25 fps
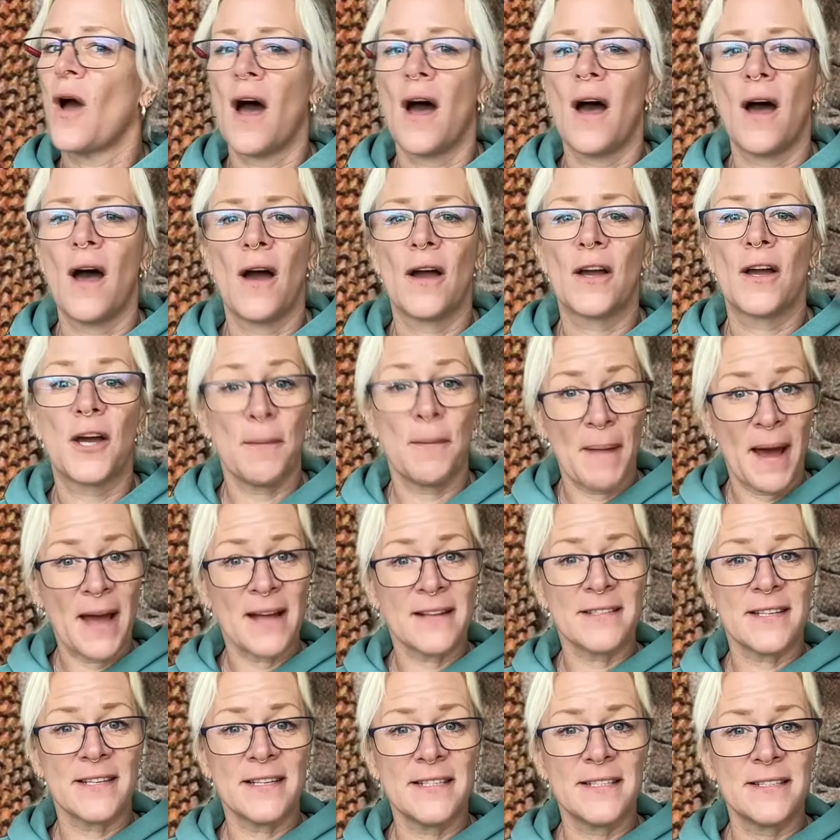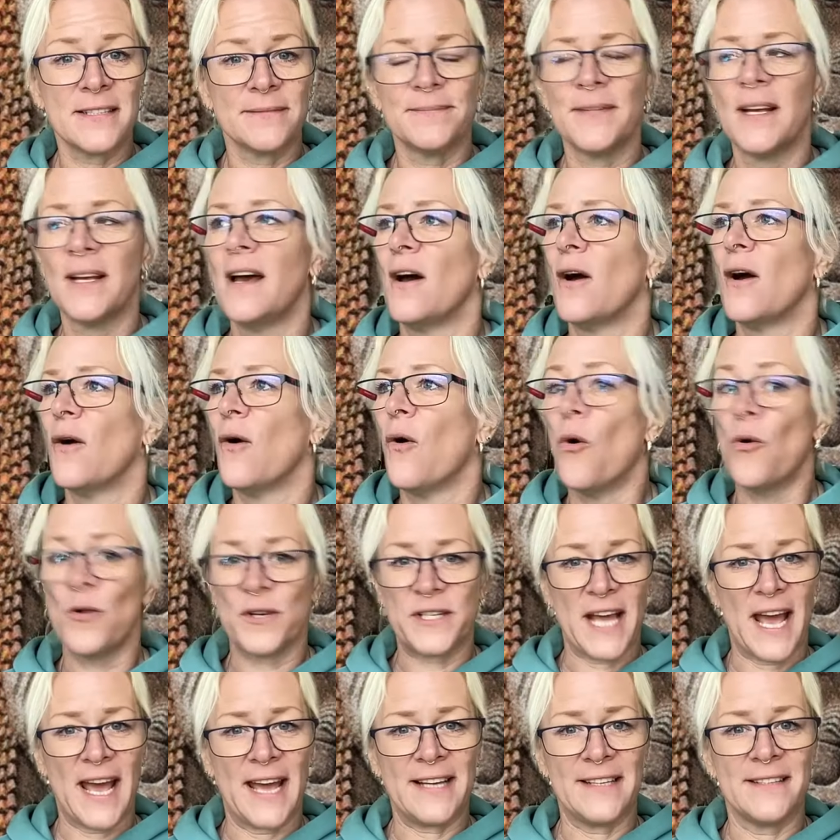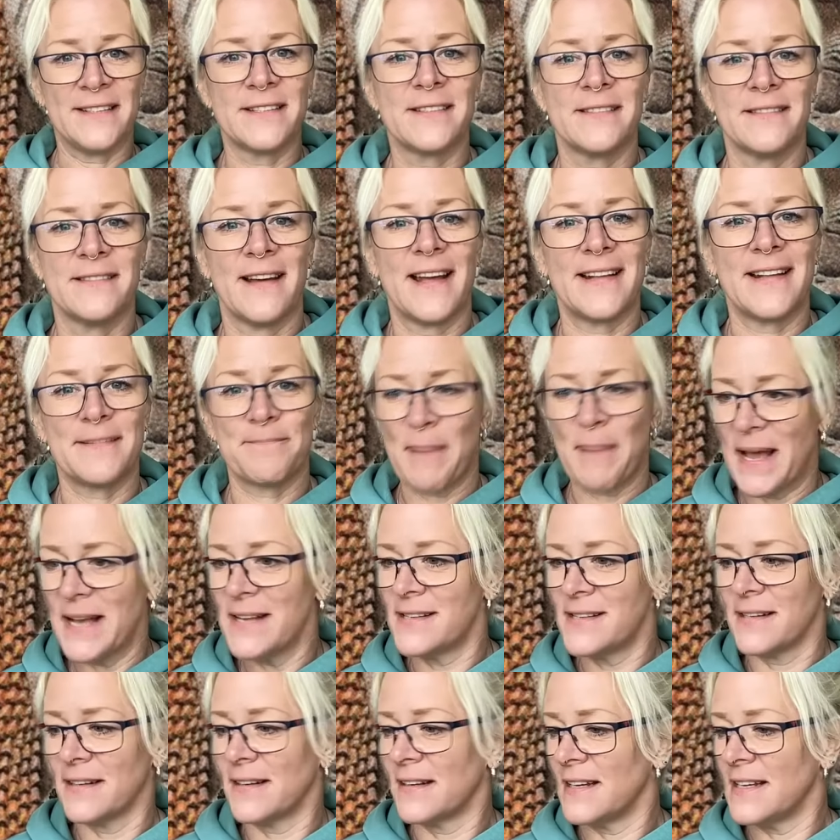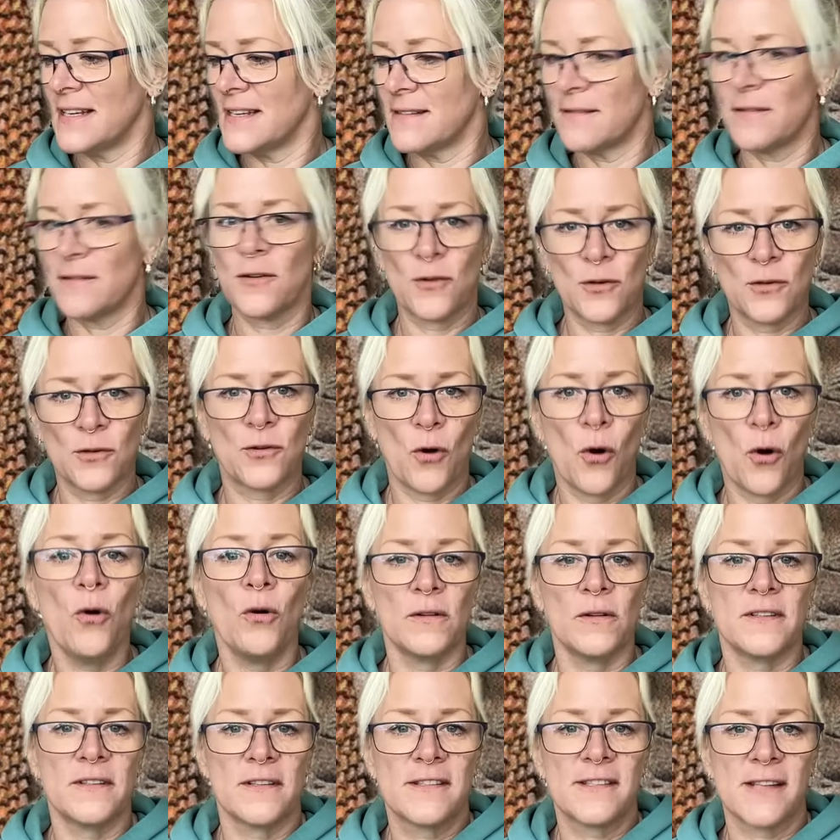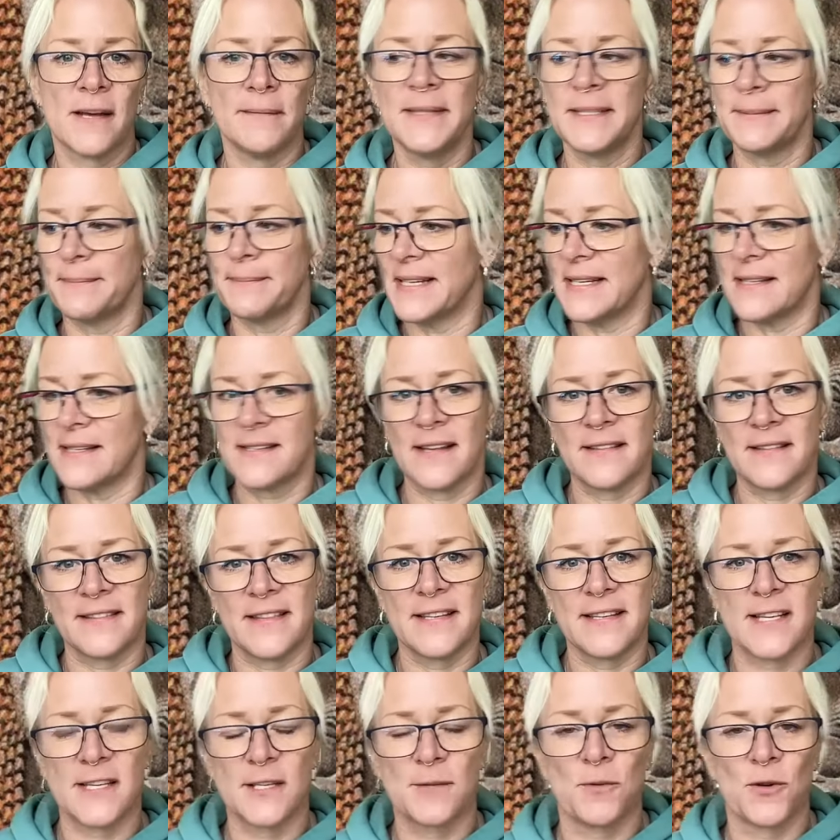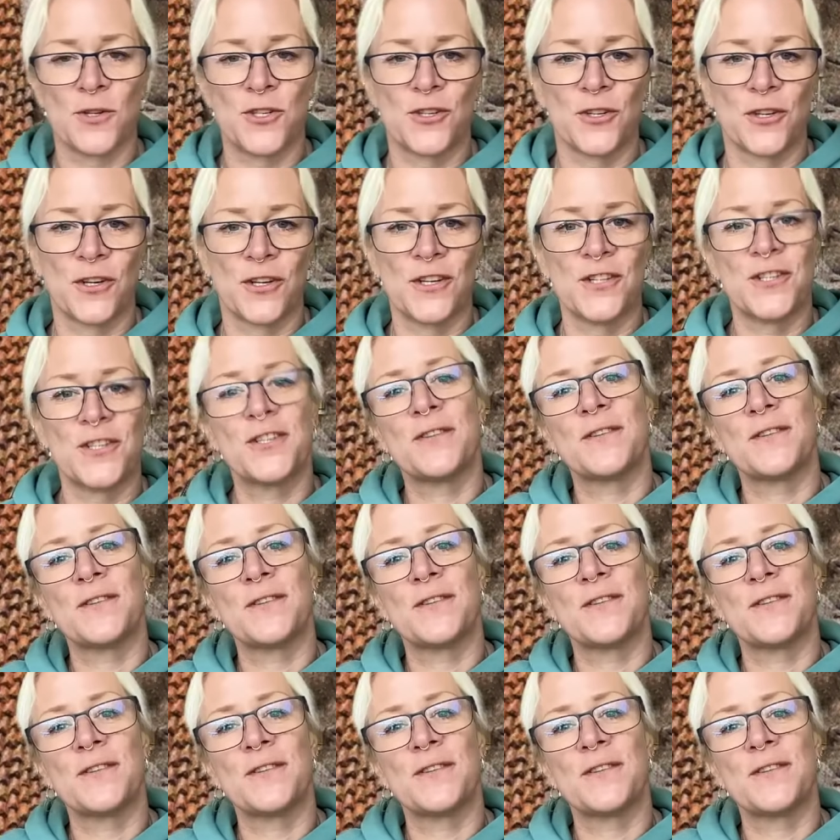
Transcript: commanded, ordained, and basically called and summoned me and said, this is what you're going to